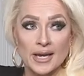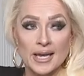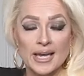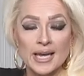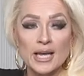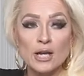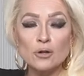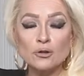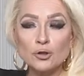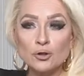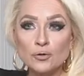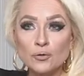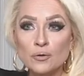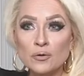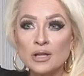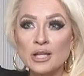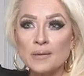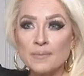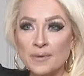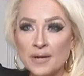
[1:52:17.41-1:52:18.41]
It'll
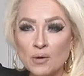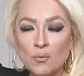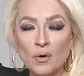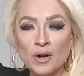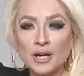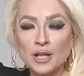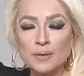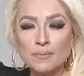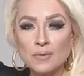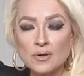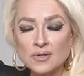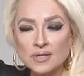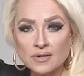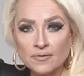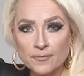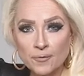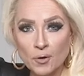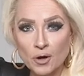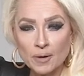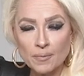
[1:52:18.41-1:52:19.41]
truly be one of the most
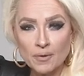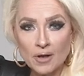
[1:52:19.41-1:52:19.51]
affordable